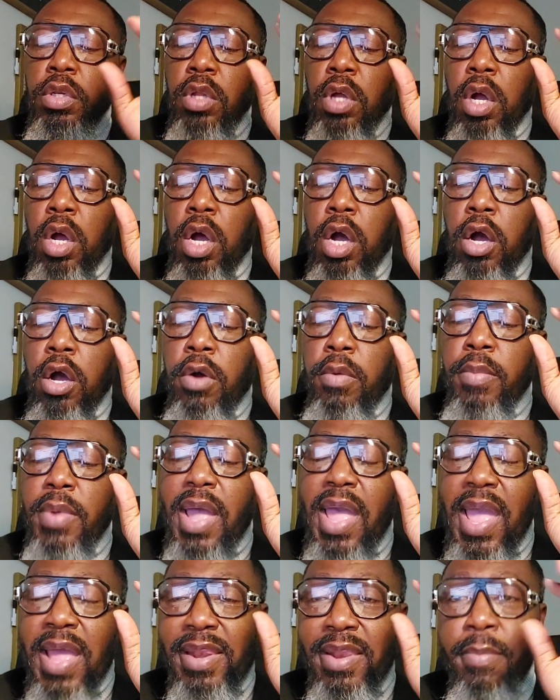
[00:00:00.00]

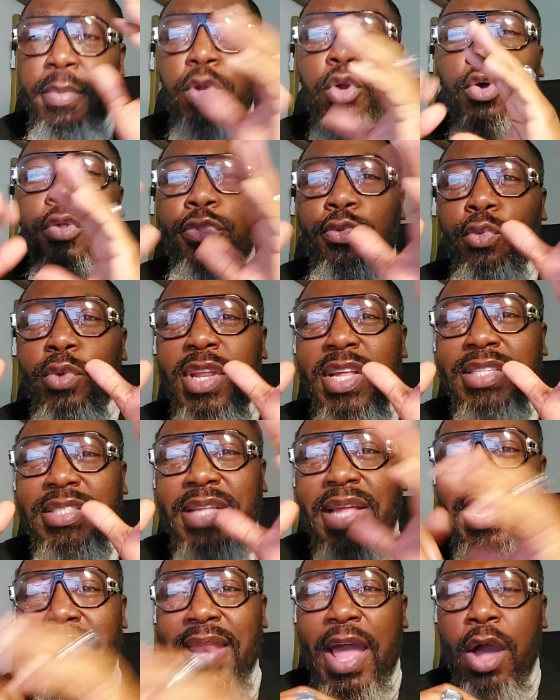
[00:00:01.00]
And let me go through this
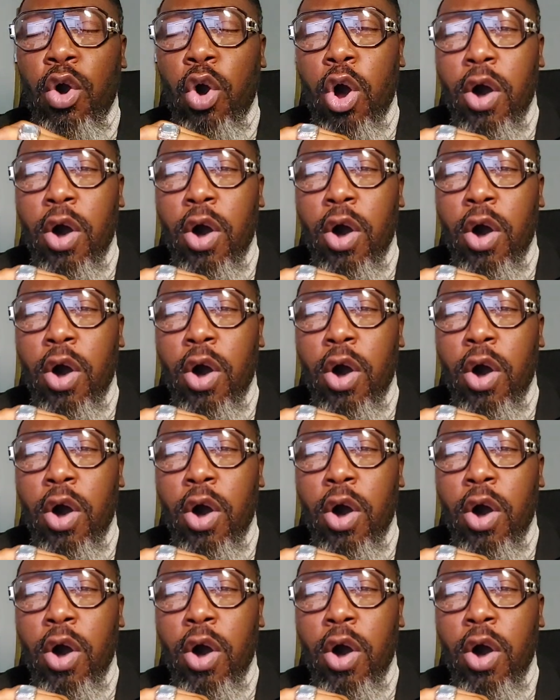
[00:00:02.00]
and I'll